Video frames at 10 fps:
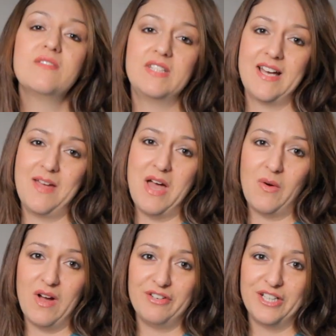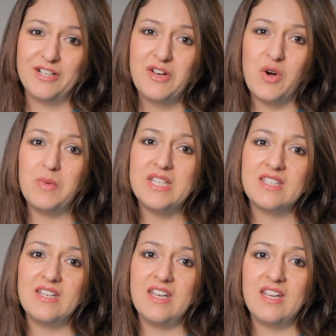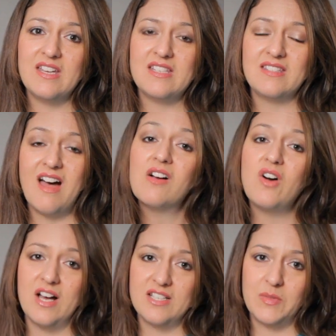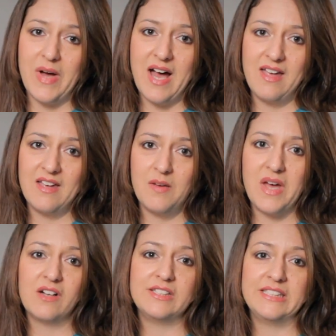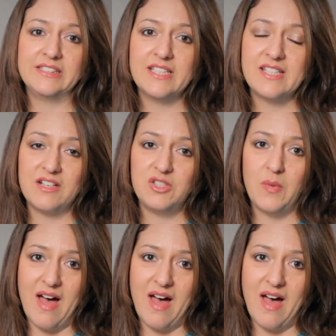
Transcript: of the time, however, obesity is not caused by a medical illness that you